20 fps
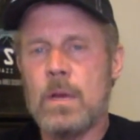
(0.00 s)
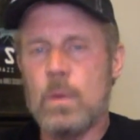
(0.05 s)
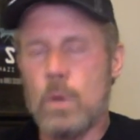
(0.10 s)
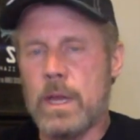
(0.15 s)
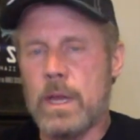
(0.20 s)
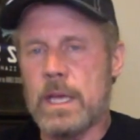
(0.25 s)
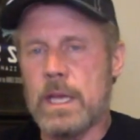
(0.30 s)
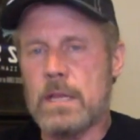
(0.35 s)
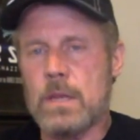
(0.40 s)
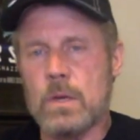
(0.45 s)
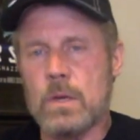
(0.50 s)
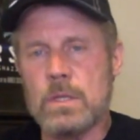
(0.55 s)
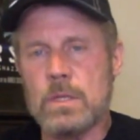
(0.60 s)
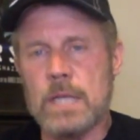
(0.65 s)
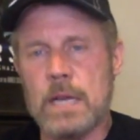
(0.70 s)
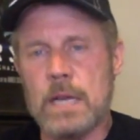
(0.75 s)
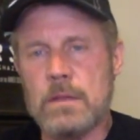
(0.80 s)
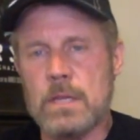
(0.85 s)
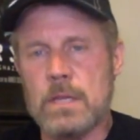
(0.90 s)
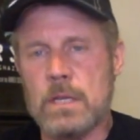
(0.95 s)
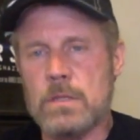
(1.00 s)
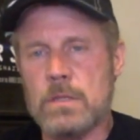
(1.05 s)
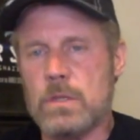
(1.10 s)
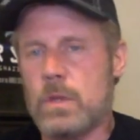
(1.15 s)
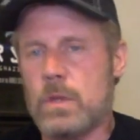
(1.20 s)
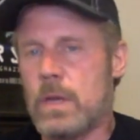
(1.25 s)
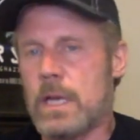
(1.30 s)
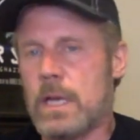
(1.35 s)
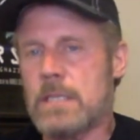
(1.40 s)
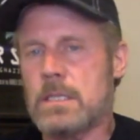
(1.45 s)
we'll get those out there
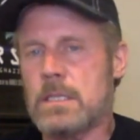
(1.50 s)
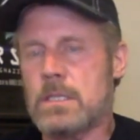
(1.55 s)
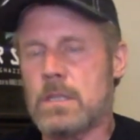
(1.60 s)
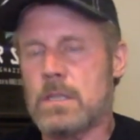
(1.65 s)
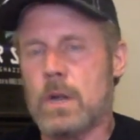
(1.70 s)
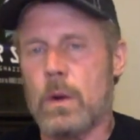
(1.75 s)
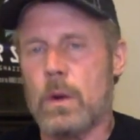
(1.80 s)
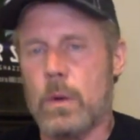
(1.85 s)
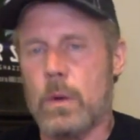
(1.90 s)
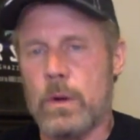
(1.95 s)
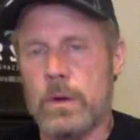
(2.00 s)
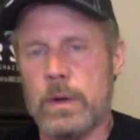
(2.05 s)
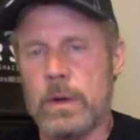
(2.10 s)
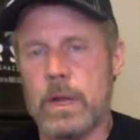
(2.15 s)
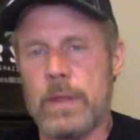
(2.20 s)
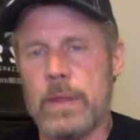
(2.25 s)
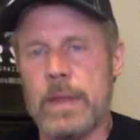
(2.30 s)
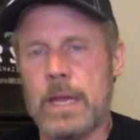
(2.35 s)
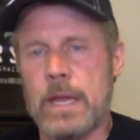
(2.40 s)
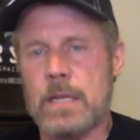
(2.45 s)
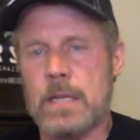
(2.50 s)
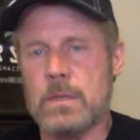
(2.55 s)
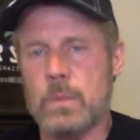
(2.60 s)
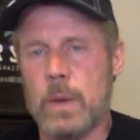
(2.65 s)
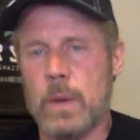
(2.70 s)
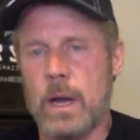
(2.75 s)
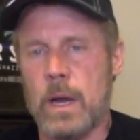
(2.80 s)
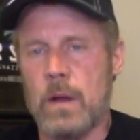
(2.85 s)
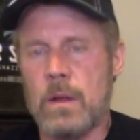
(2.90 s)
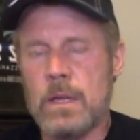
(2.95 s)
so you guys can start ordering on that
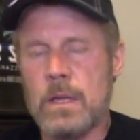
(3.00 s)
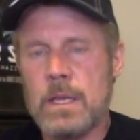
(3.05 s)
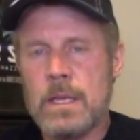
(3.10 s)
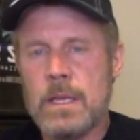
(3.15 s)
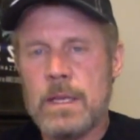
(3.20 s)
as well.